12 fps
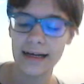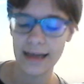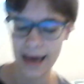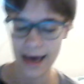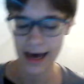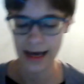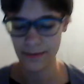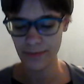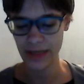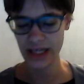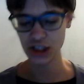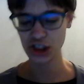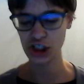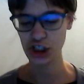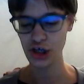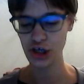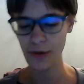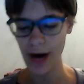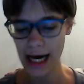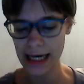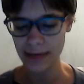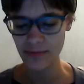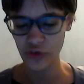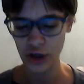And Pikachu,
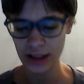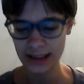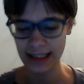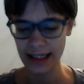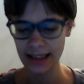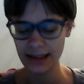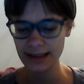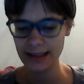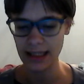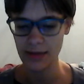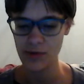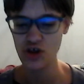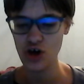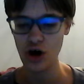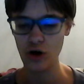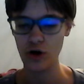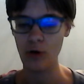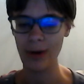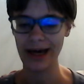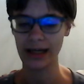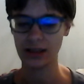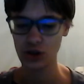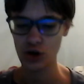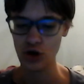I'm voicing, same with Coco
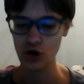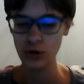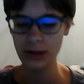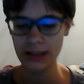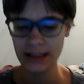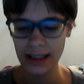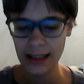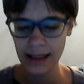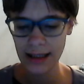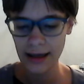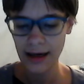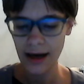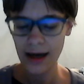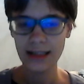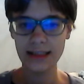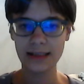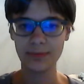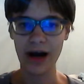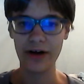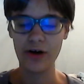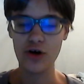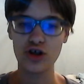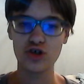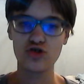Bandicoot.
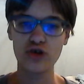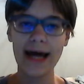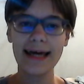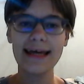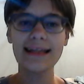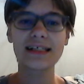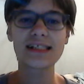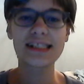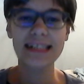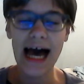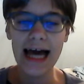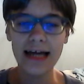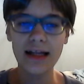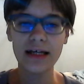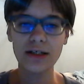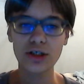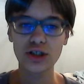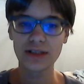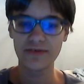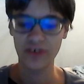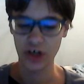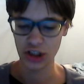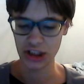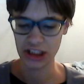Spyro the Dragon, the Skylanders
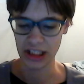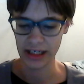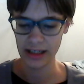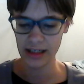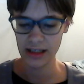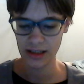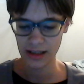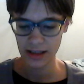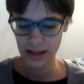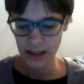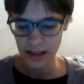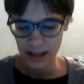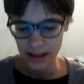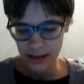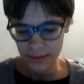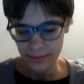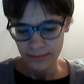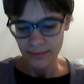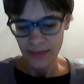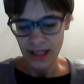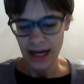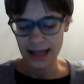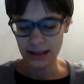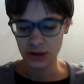version.
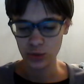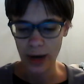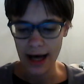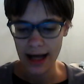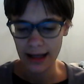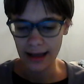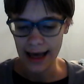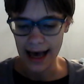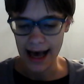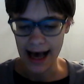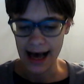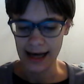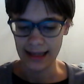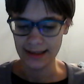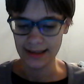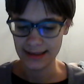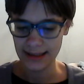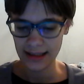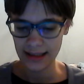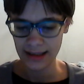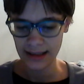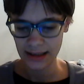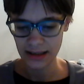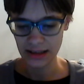As well as
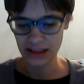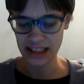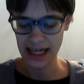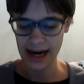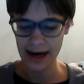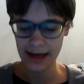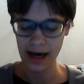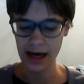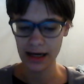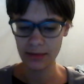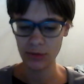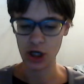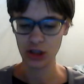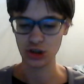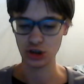Jack, I'm not